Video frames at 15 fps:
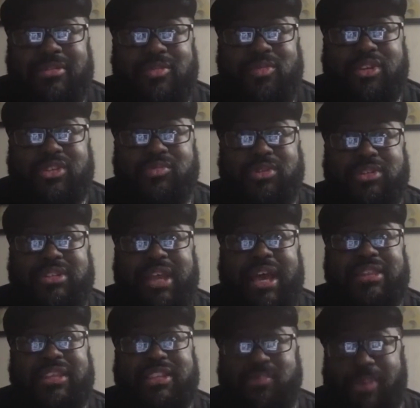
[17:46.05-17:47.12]
which was
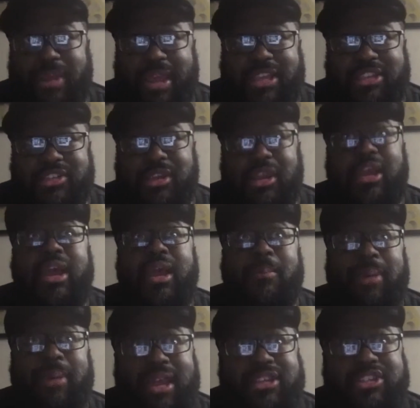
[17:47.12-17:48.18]
not this past
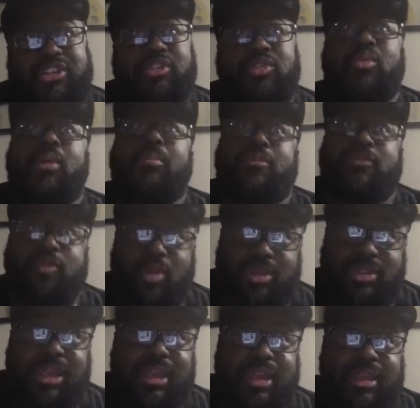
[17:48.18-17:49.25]
year, the one before
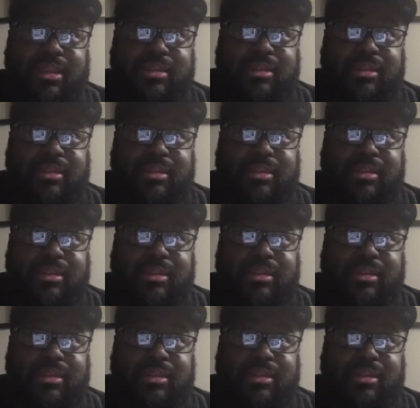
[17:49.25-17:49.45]
that.